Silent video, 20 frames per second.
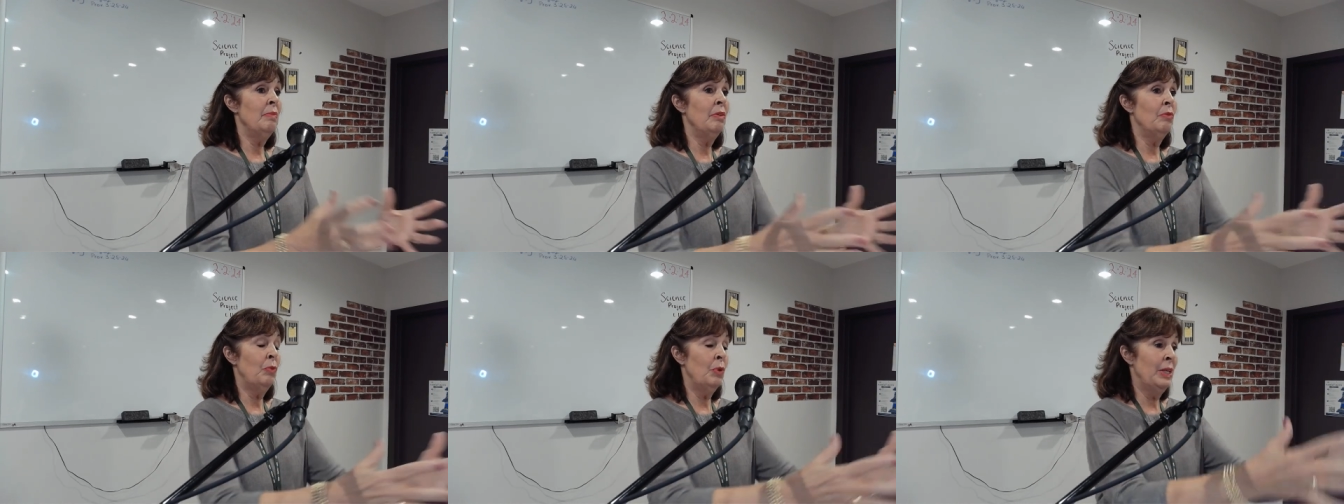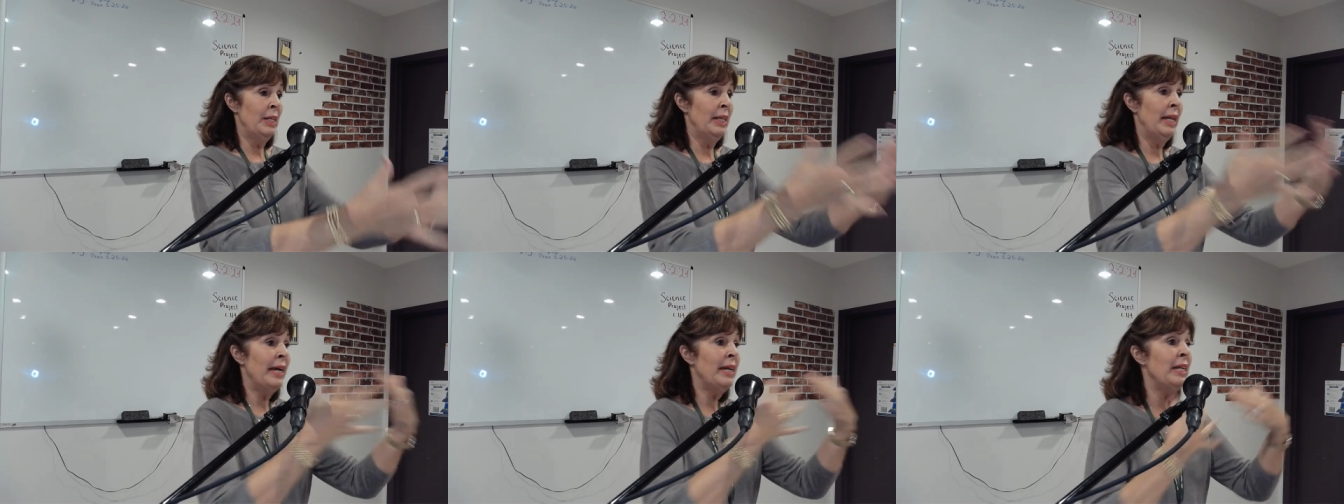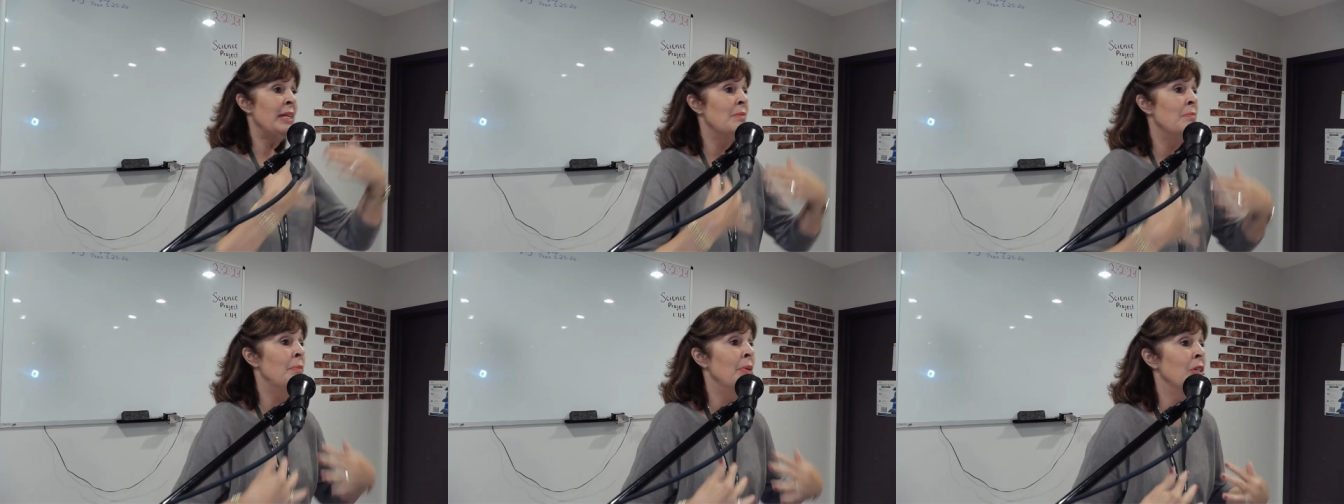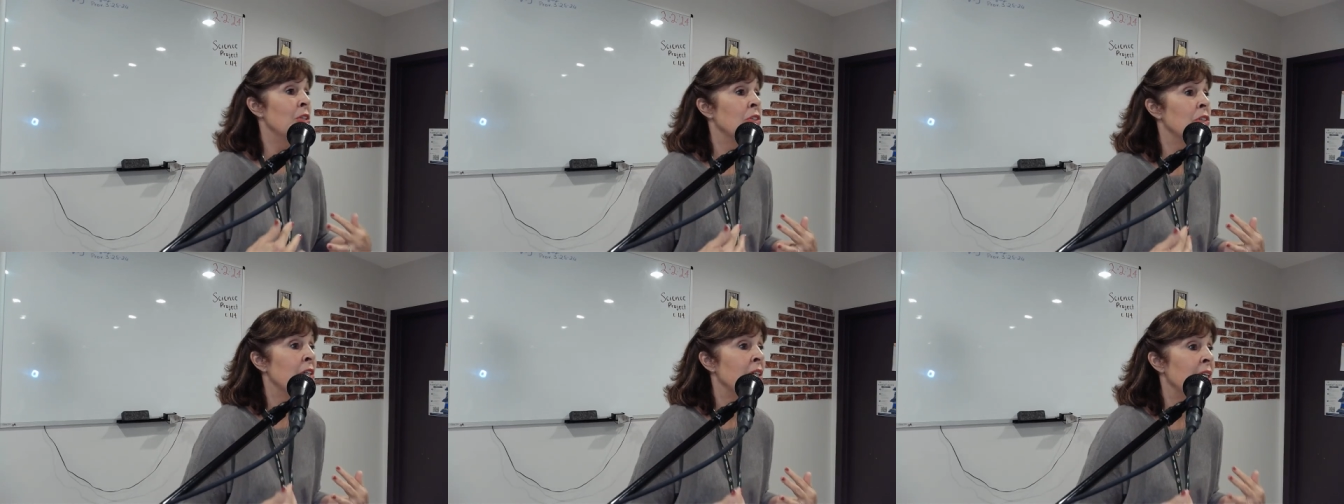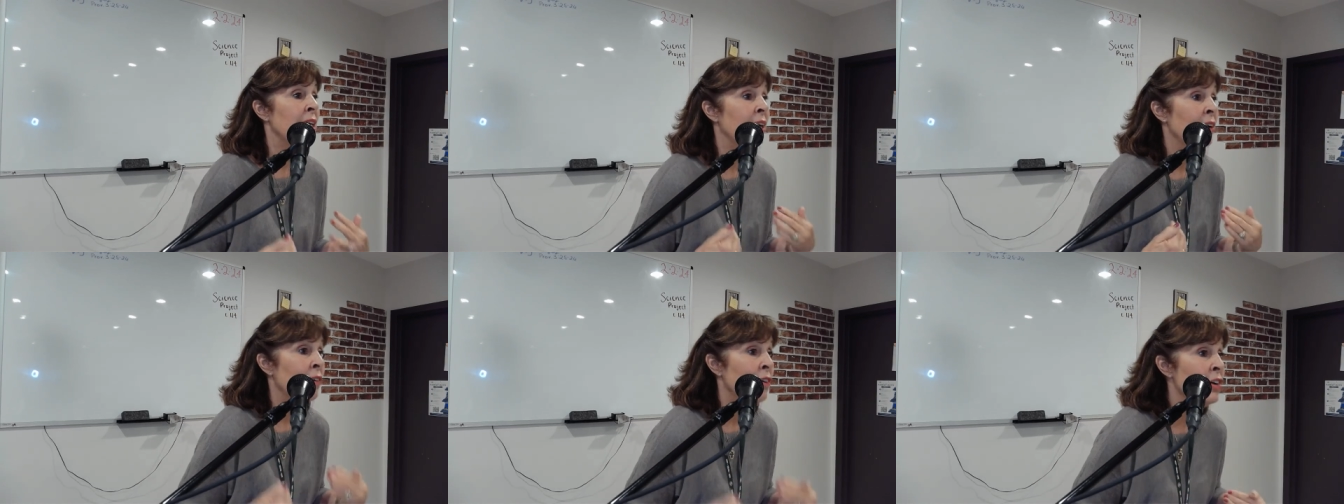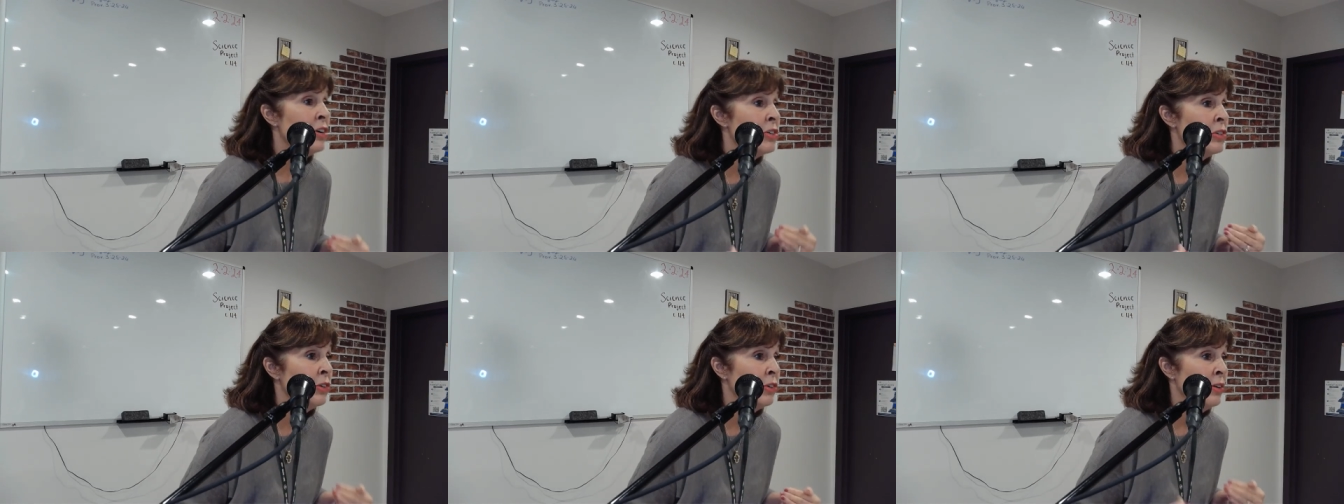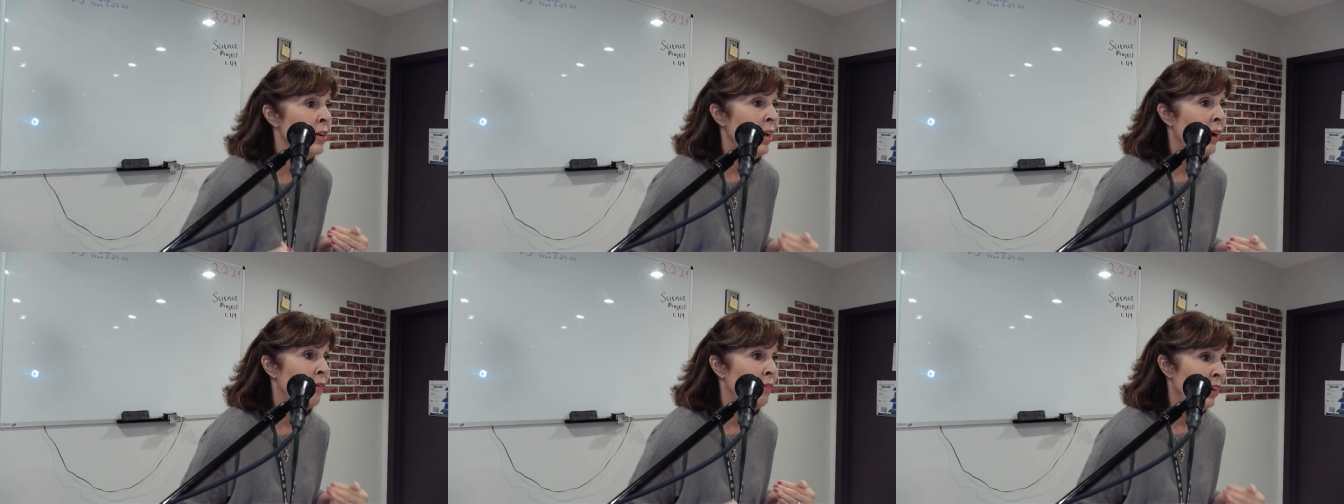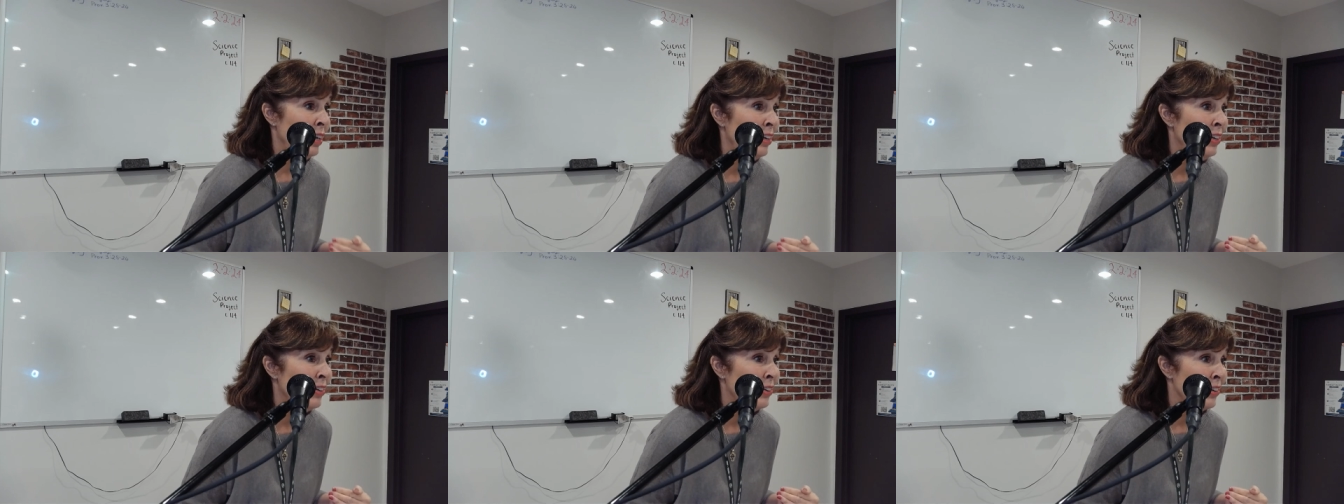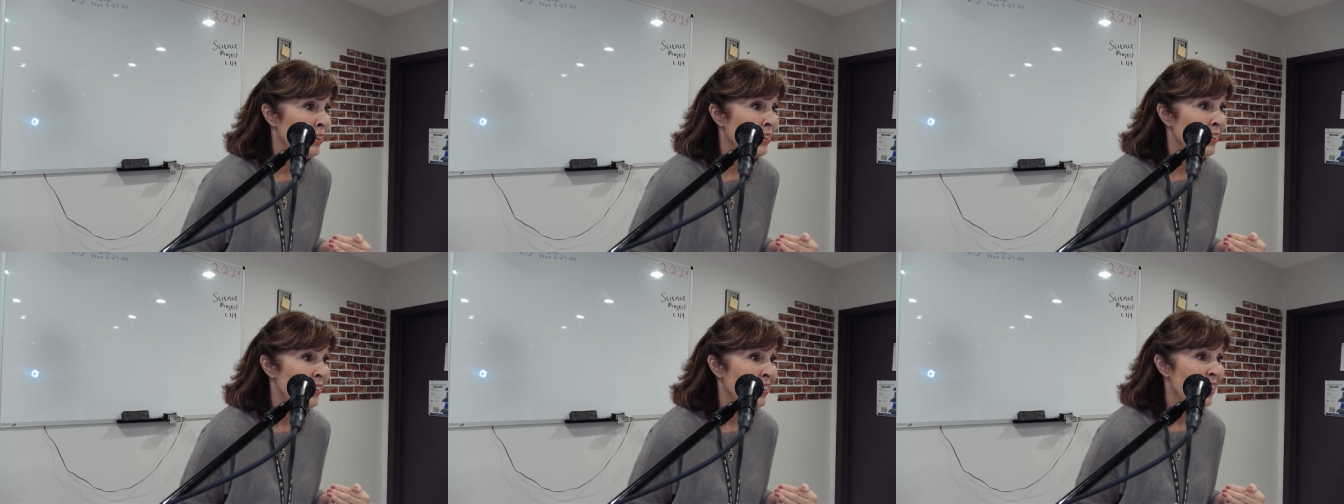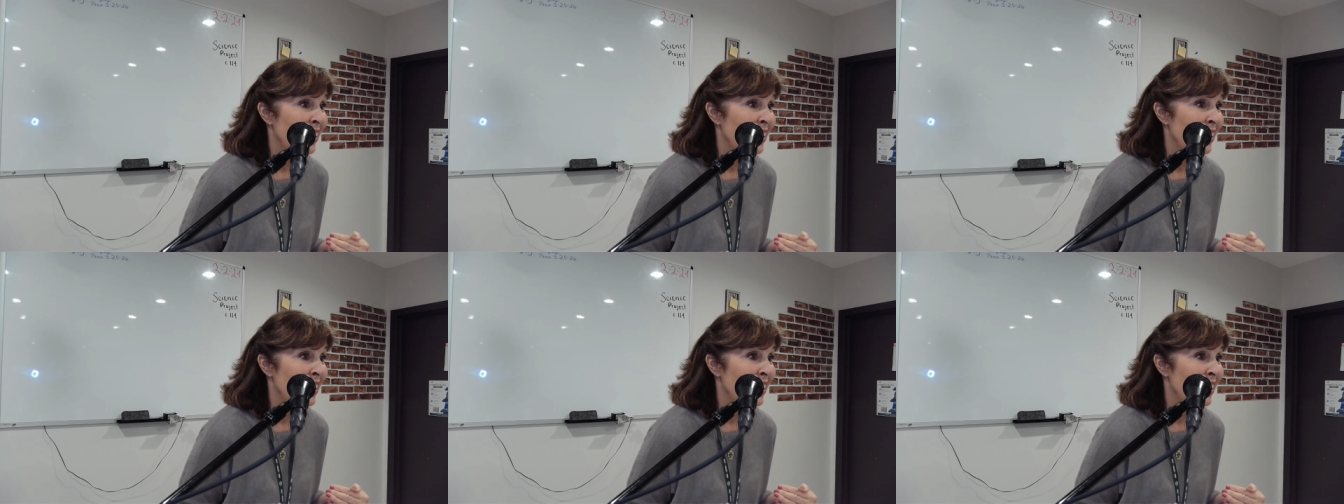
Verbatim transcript: If we let him build our character down here,